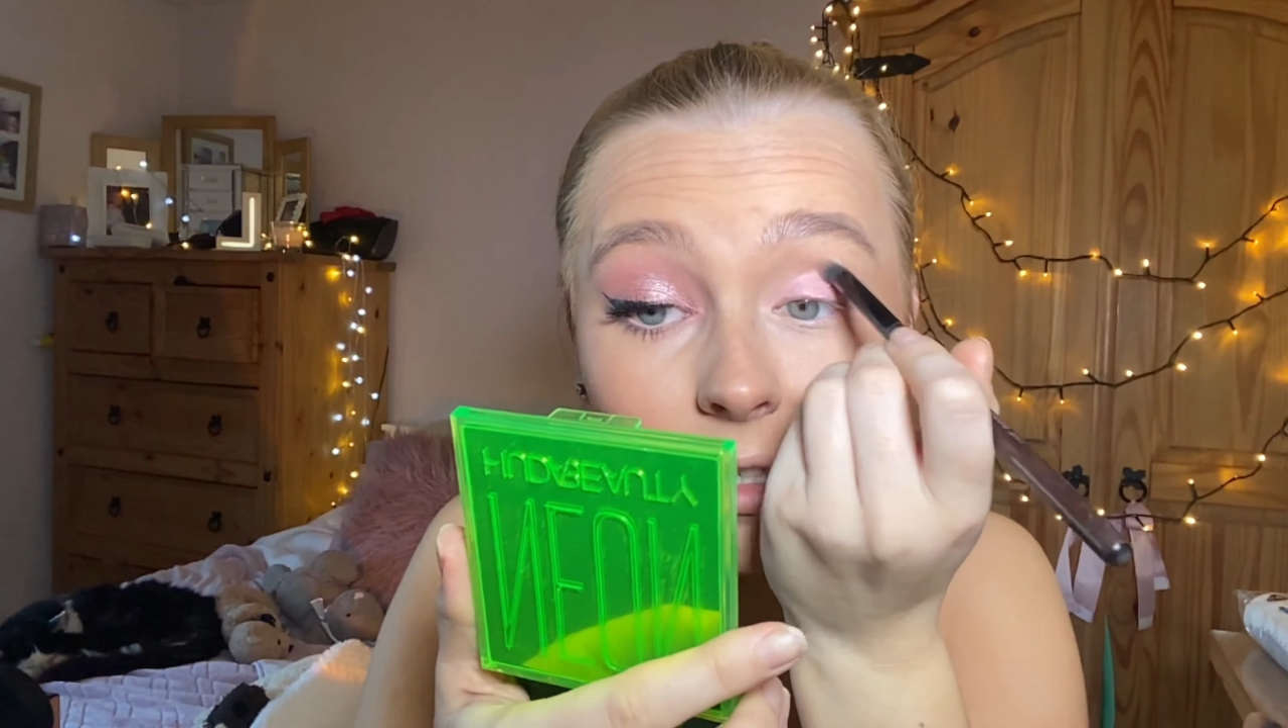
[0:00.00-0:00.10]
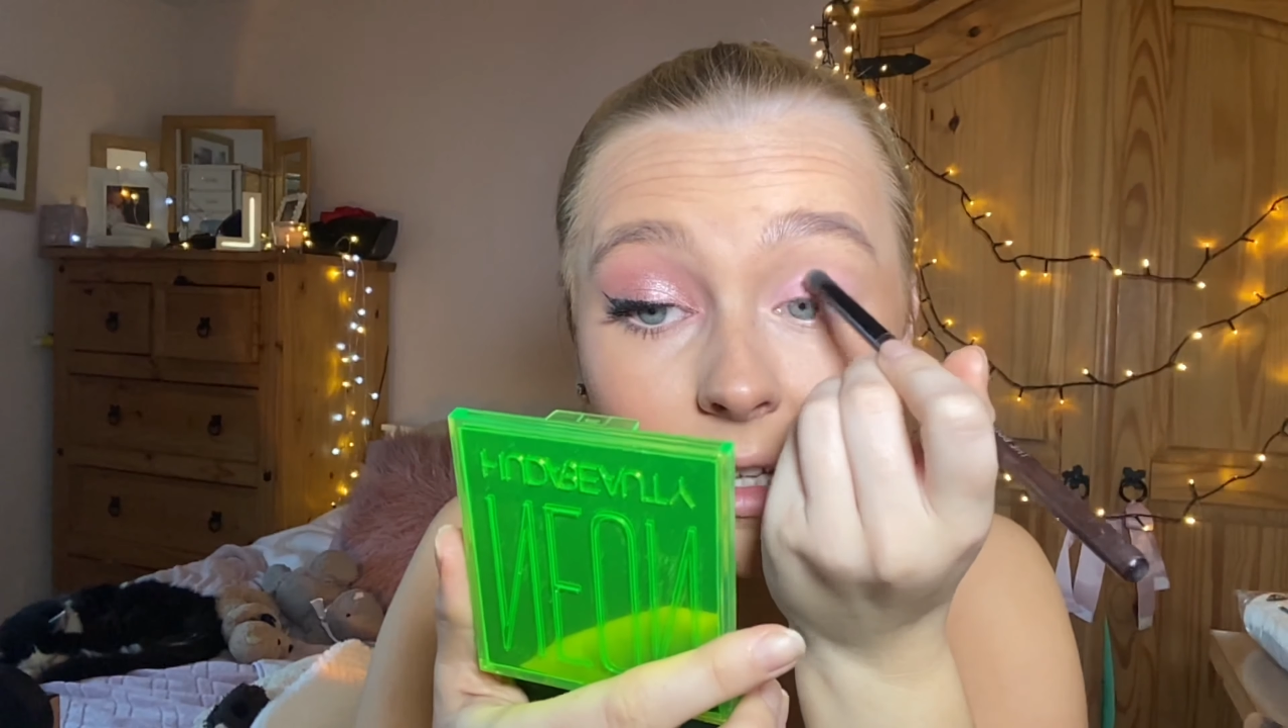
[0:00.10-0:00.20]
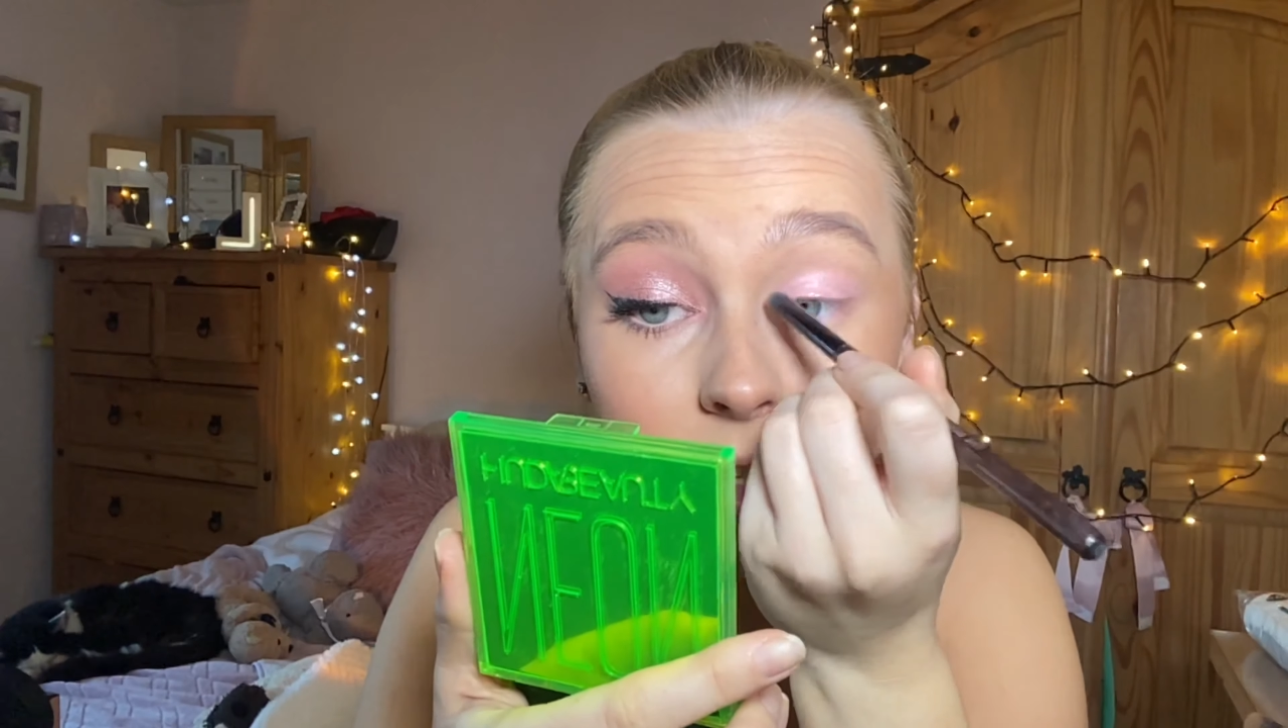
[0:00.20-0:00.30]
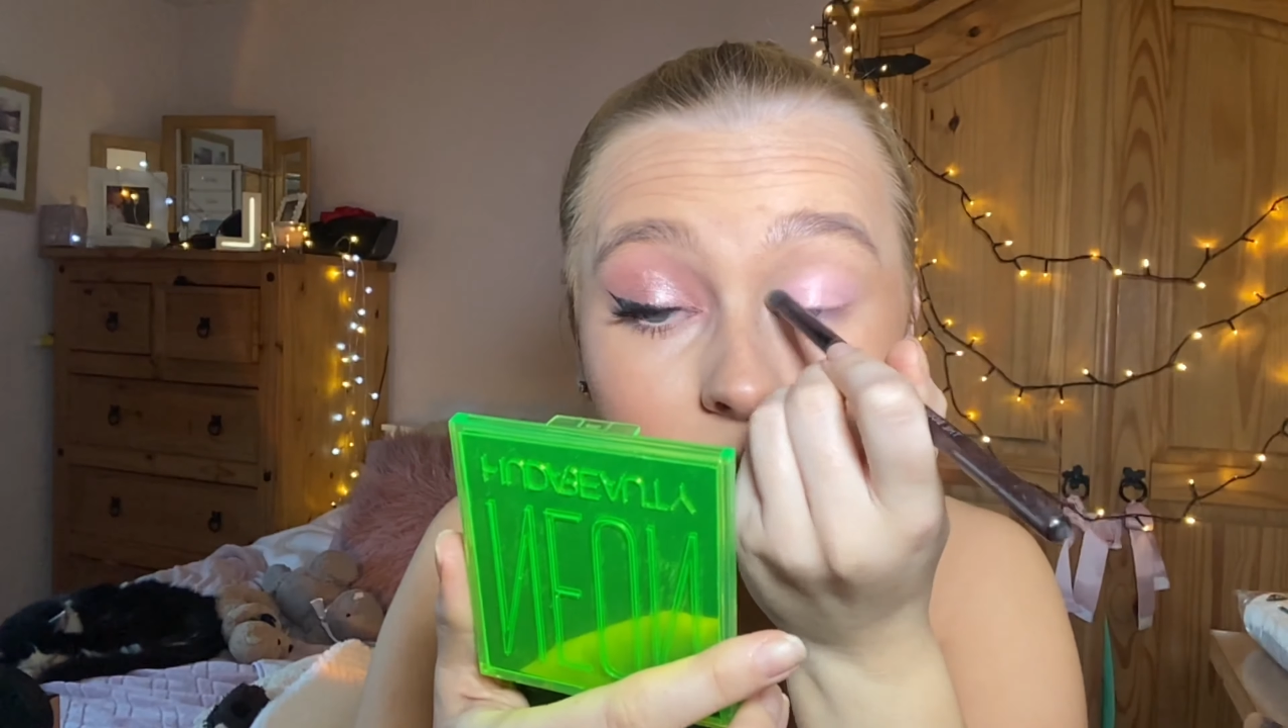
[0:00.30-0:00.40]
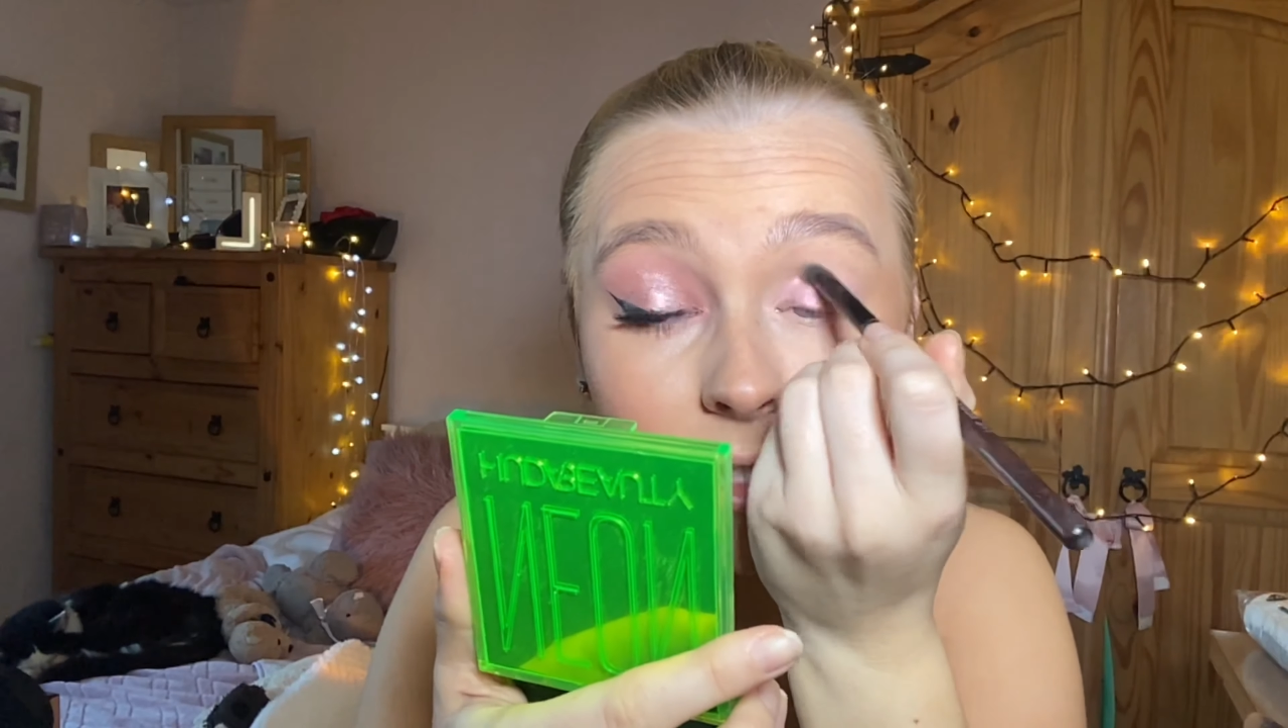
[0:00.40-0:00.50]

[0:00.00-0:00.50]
It is